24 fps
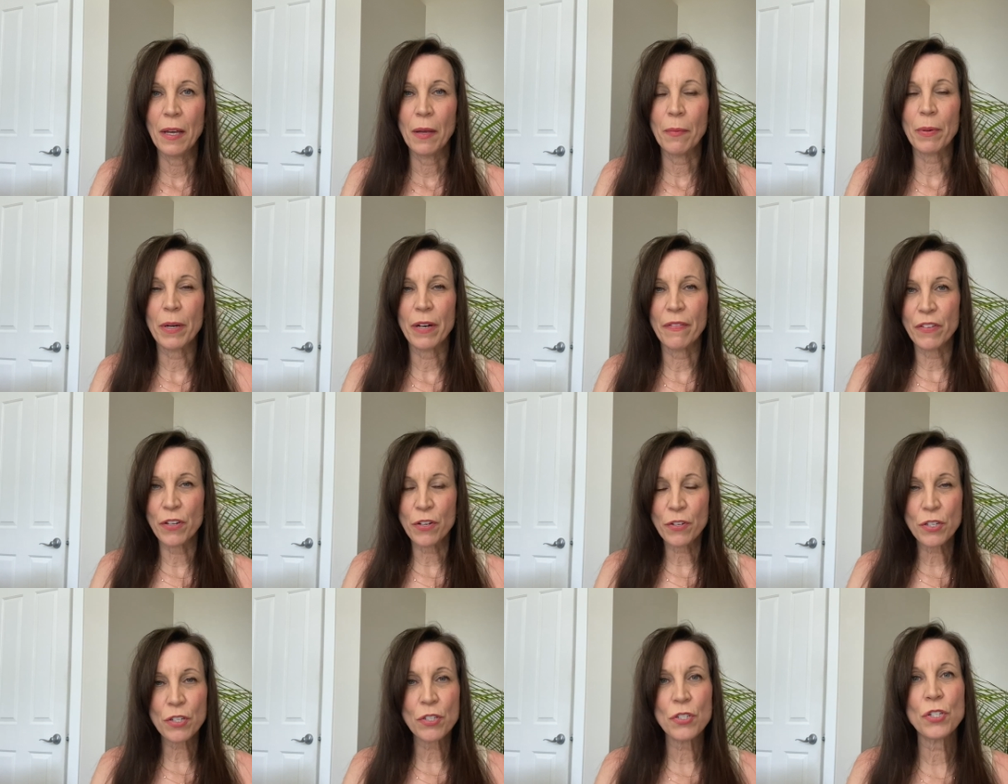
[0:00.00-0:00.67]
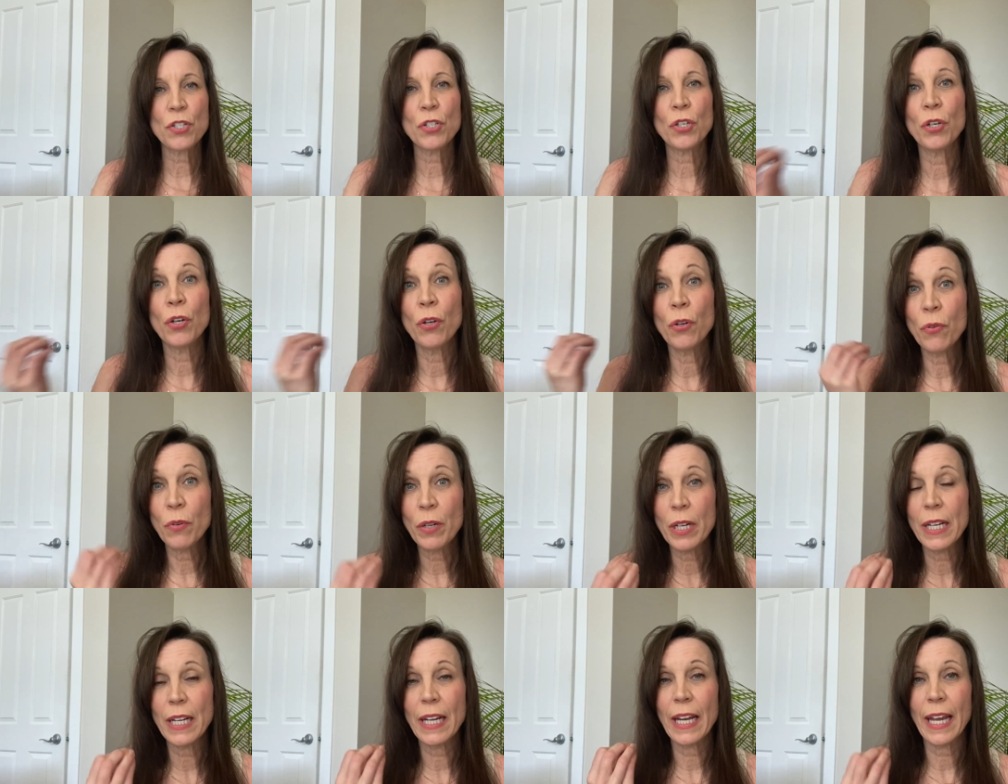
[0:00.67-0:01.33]
But if you're just
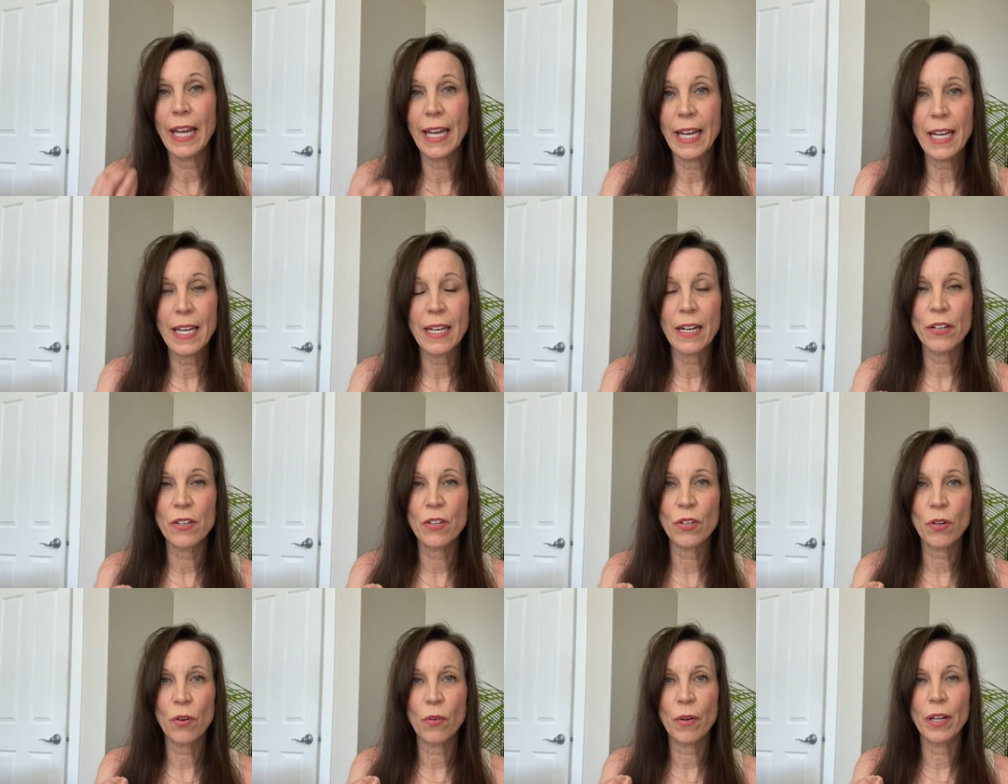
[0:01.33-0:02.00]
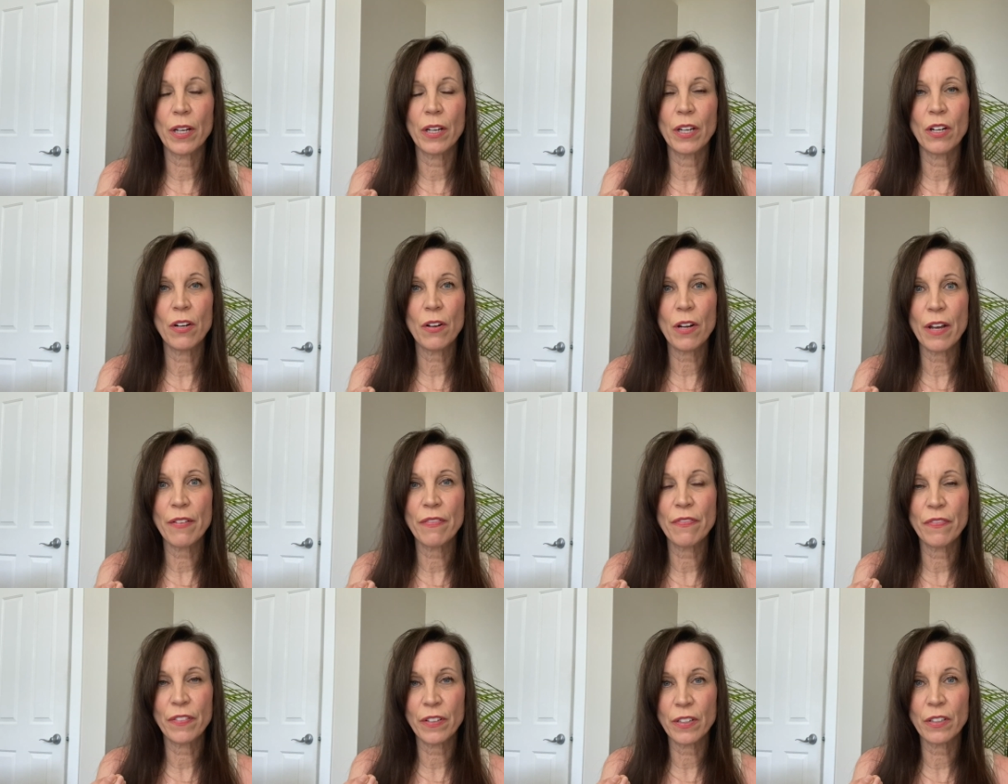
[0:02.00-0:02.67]
tuning in, you're going, you know, I
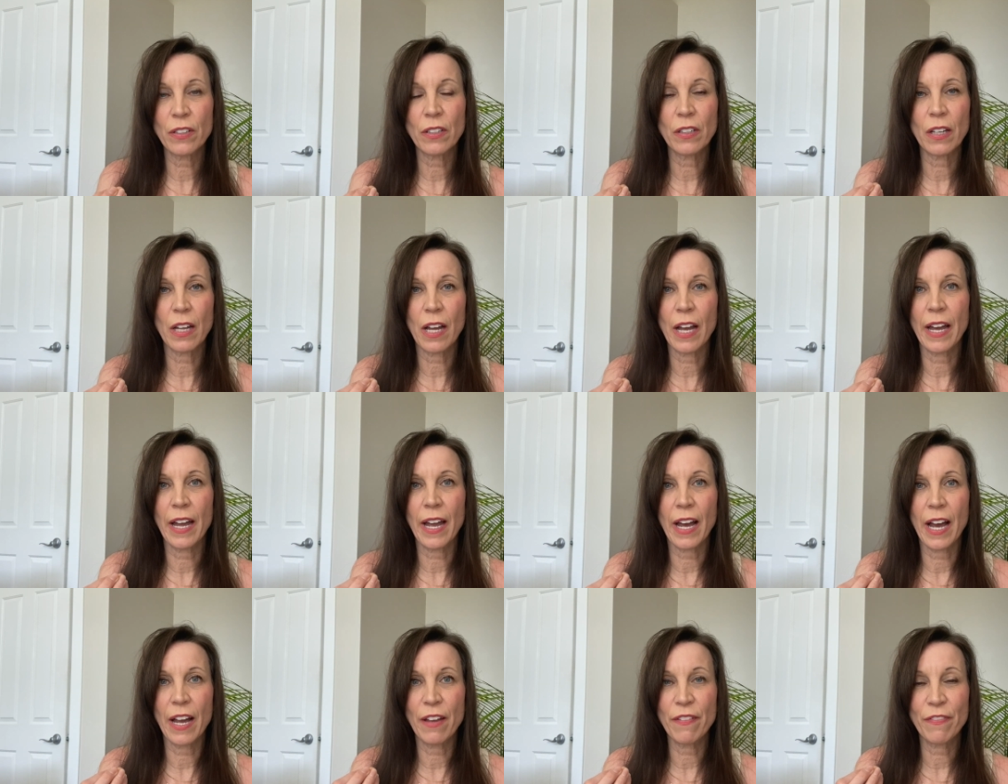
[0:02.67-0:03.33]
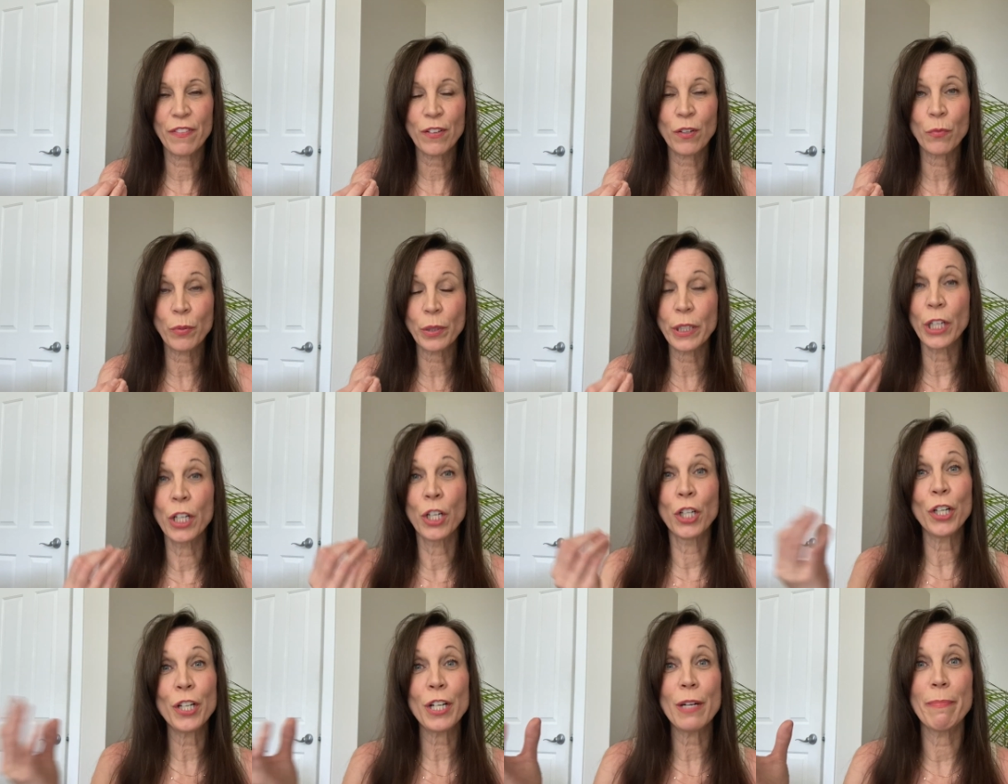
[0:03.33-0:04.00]
feel I, I feel really
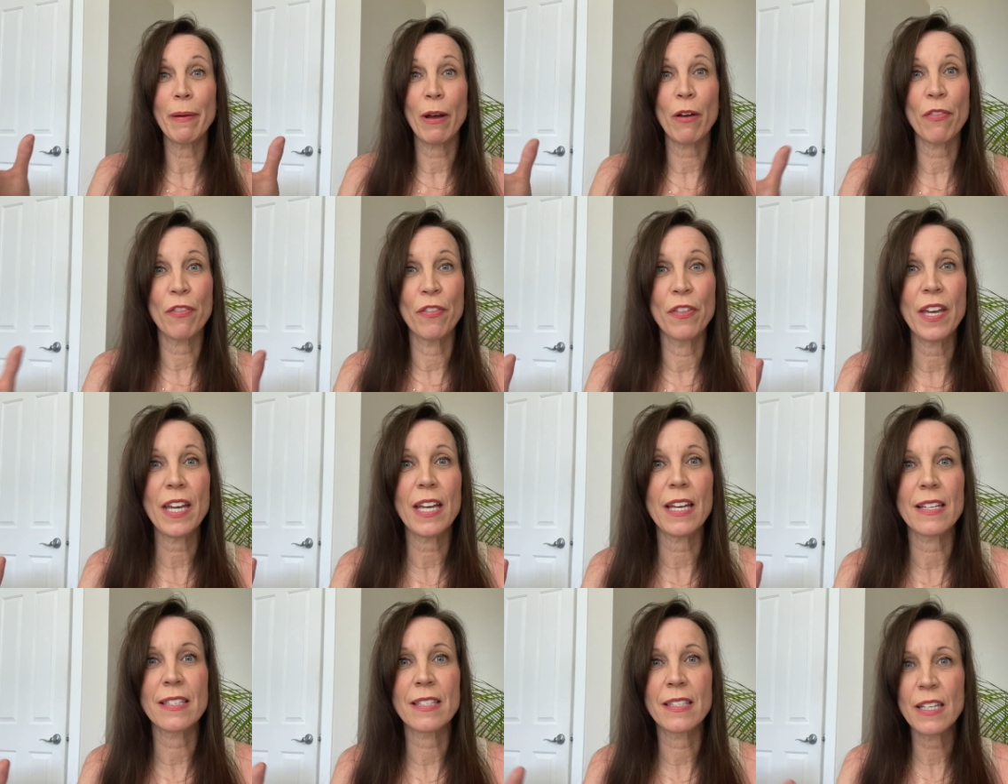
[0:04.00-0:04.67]
good about this.